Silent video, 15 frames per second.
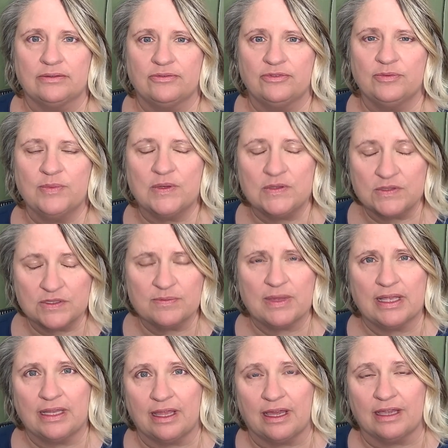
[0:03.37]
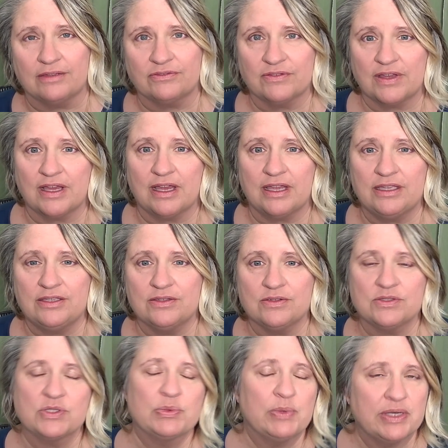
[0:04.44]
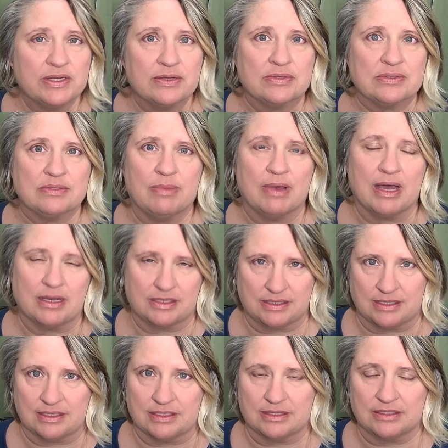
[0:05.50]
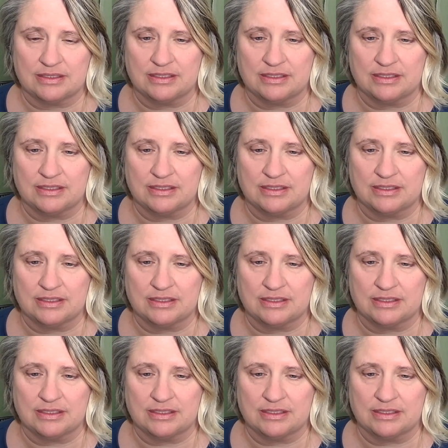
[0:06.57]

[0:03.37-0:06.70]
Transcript: For most of my life, I used Windows boxes